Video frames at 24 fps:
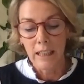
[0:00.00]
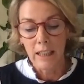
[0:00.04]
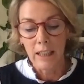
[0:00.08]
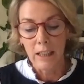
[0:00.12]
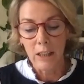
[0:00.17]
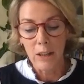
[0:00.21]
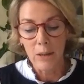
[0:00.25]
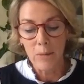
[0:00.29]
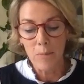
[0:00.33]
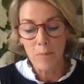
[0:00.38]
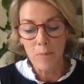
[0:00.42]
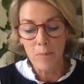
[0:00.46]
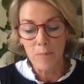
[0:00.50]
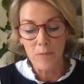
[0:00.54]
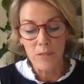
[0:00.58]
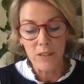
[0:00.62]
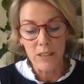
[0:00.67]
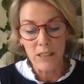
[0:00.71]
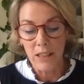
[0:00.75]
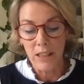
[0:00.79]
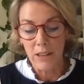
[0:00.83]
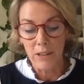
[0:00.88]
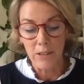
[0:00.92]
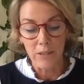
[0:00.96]

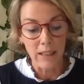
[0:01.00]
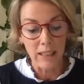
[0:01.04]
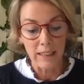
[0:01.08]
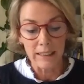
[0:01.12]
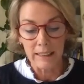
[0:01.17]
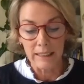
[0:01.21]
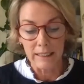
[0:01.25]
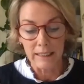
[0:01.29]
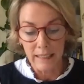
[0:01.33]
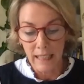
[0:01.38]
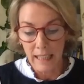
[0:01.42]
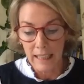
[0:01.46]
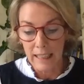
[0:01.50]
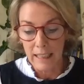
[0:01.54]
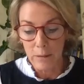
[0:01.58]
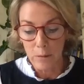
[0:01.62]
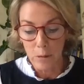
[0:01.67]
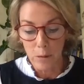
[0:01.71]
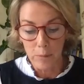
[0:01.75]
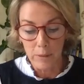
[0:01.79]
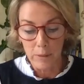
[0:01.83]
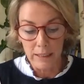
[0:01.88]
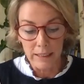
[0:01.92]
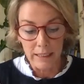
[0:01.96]
So that's exactly
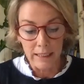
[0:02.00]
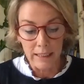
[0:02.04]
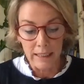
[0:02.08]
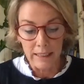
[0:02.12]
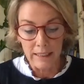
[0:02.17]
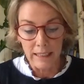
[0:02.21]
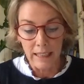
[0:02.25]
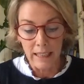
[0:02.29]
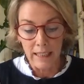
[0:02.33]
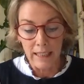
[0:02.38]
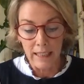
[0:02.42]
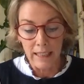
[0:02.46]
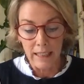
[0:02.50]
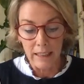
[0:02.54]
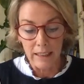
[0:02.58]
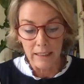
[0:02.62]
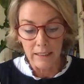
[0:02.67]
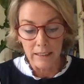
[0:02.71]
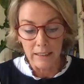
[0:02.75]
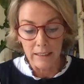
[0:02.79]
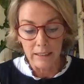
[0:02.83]
what we did. And it